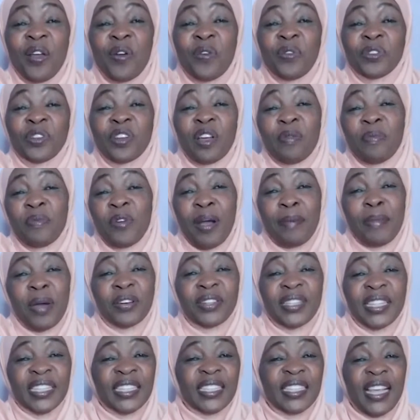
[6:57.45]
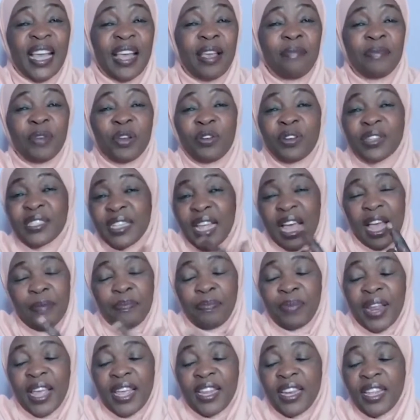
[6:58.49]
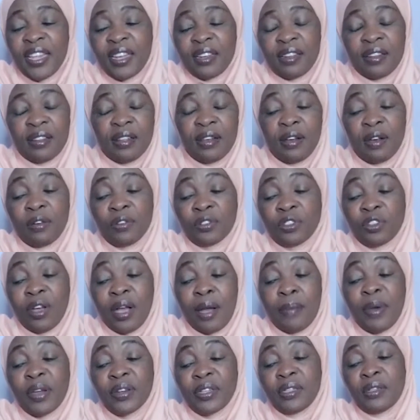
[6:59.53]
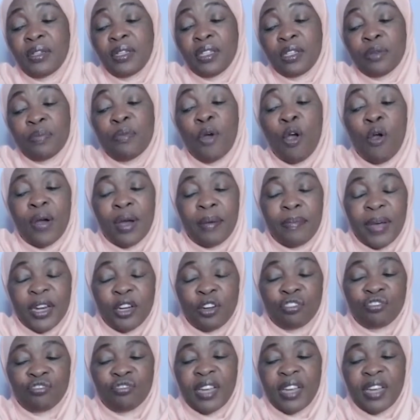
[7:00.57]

We'll talk more about this game because I played it. We'll talk about it more, but not